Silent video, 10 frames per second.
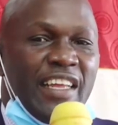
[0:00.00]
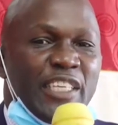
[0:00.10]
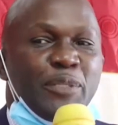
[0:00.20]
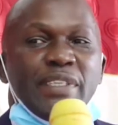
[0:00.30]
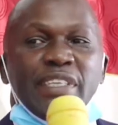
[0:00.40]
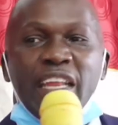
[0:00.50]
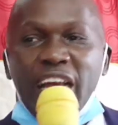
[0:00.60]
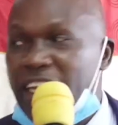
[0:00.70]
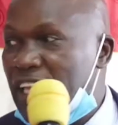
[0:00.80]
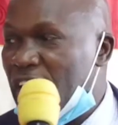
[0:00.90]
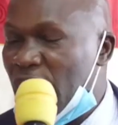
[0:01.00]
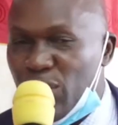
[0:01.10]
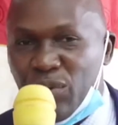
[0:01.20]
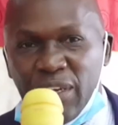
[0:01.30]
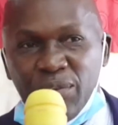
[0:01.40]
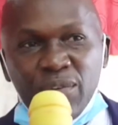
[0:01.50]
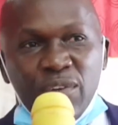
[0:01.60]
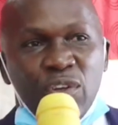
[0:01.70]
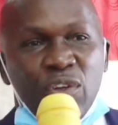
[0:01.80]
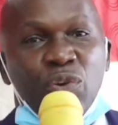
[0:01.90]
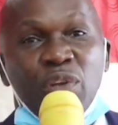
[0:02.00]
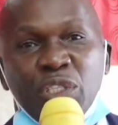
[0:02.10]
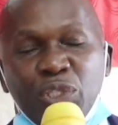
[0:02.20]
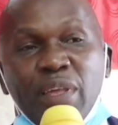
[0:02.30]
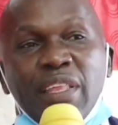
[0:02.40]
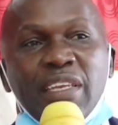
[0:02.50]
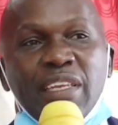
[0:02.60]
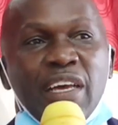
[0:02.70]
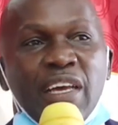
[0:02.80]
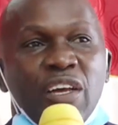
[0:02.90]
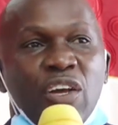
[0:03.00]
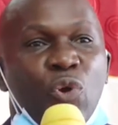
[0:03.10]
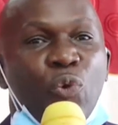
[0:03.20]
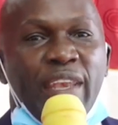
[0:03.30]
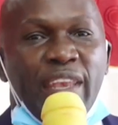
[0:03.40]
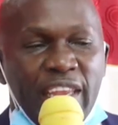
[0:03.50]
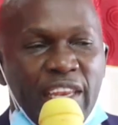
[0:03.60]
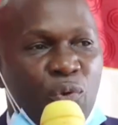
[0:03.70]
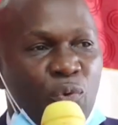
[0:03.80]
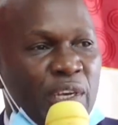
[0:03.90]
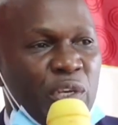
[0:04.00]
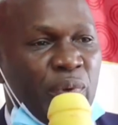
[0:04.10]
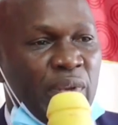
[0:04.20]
especially under the lockdown, to ensure that we did what we